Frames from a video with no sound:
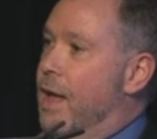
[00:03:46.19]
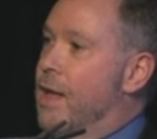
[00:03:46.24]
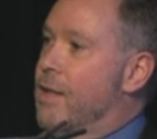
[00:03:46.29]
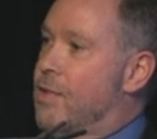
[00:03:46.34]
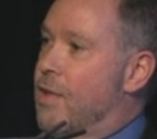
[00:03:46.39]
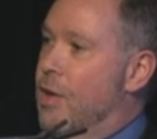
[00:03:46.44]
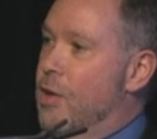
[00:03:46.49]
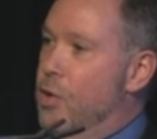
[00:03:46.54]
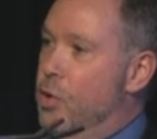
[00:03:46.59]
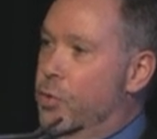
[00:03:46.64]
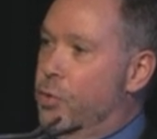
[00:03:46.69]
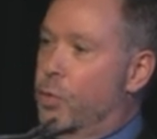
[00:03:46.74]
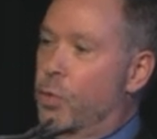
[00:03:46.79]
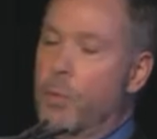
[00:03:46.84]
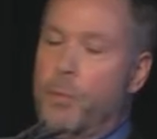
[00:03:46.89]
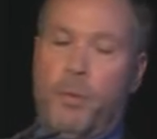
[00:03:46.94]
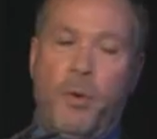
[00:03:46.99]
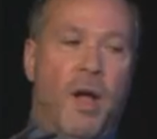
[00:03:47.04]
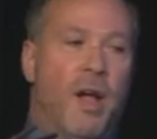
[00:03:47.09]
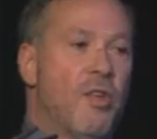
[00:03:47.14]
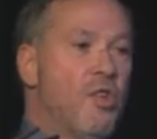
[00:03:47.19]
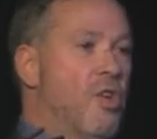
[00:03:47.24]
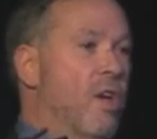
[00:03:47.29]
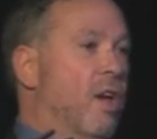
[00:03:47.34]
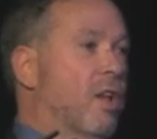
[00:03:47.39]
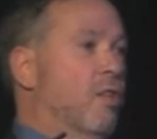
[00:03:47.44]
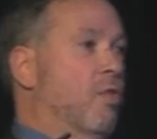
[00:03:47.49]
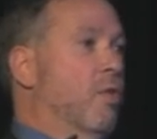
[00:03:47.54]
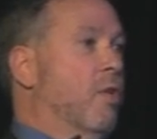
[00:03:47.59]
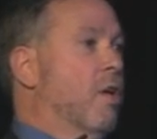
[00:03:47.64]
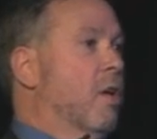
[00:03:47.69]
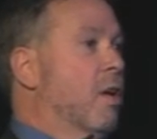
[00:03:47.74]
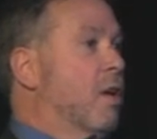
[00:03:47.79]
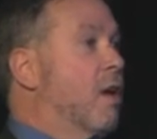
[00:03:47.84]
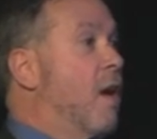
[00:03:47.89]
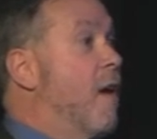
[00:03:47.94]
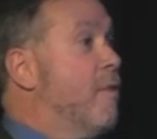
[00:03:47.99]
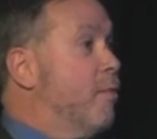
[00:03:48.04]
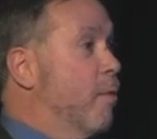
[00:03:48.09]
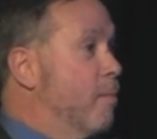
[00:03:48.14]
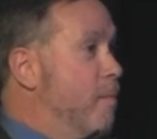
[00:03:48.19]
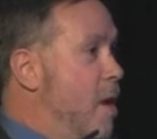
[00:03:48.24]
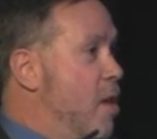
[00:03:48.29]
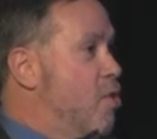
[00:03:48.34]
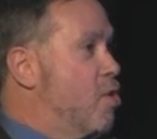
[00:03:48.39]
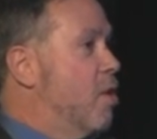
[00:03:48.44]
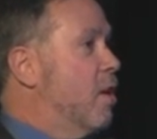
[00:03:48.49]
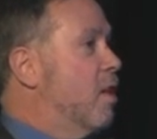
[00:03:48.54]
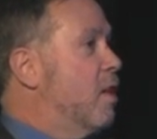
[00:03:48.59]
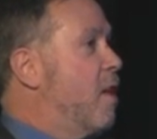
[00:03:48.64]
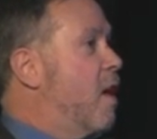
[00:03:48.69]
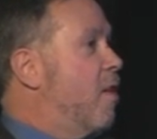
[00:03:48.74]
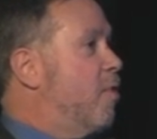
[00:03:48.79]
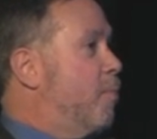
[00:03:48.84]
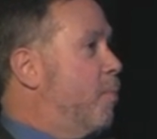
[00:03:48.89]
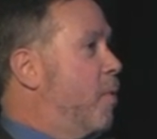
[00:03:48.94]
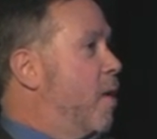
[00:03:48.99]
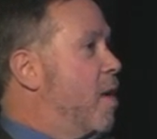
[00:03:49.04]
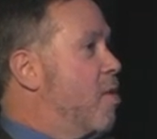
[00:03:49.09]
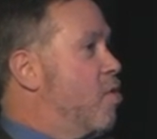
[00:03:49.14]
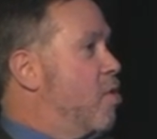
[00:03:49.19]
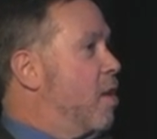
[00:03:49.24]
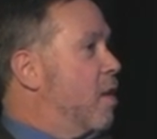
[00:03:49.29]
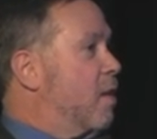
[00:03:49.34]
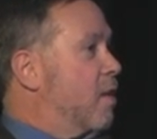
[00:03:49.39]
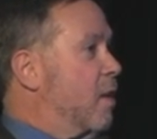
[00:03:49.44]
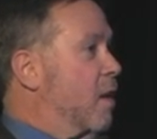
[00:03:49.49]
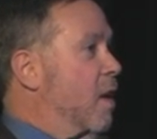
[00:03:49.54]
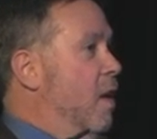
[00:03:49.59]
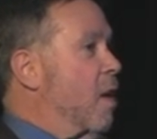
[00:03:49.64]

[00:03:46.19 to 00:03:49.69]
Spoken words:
as a youth group project or a confirmation class project